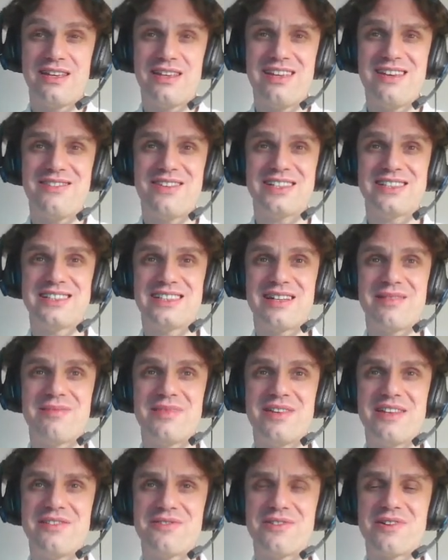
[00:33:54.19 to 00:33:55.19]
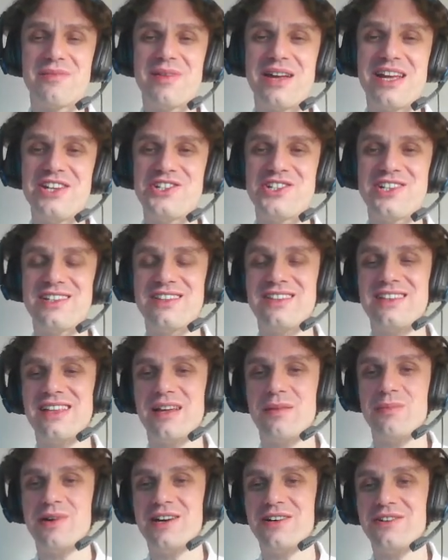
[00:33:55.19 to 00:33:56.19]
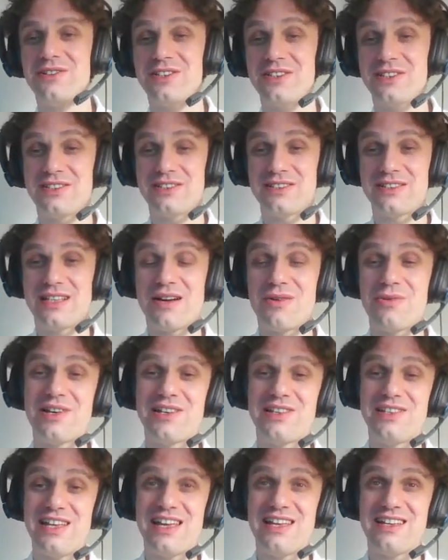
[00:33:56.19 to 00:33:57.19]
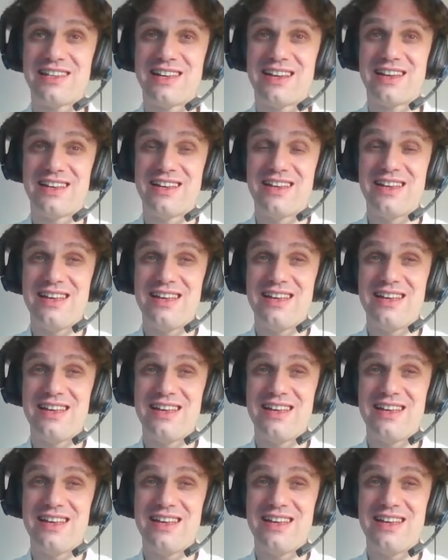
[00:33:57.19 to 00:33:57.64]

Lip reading: give us some information about our data.